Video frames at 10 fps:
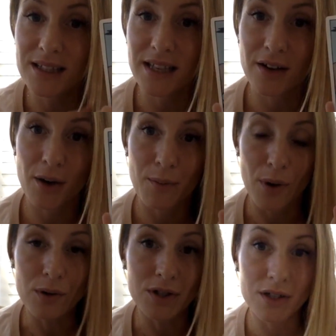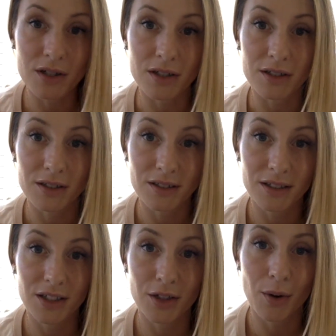that are emotional,
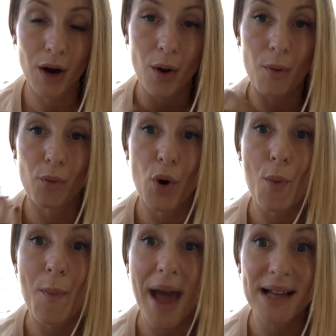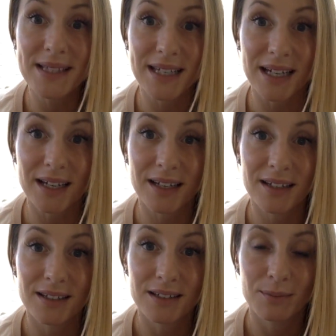you know, romantic,
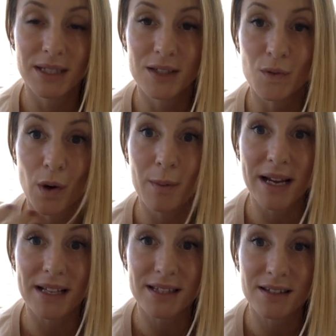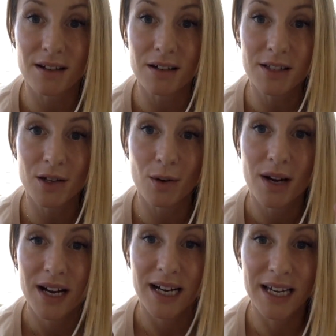because romance is also
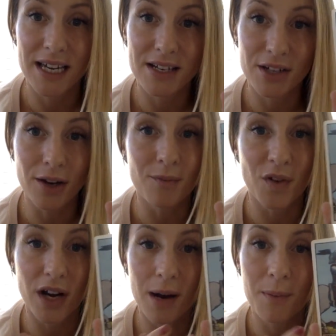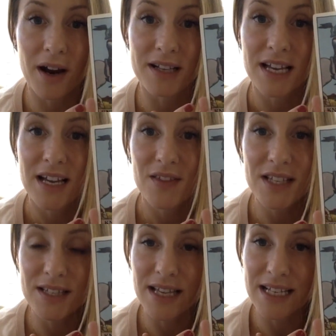a key term for cup cards.
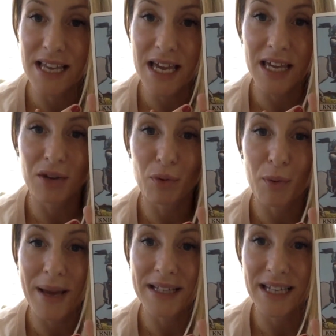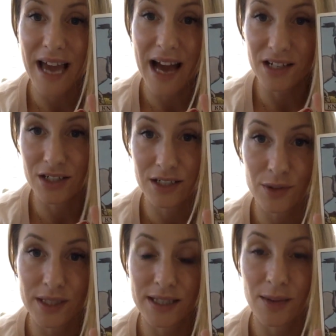This is like taking a romantic action
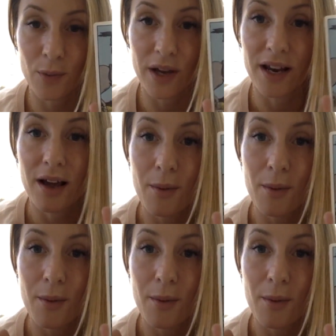towards someone,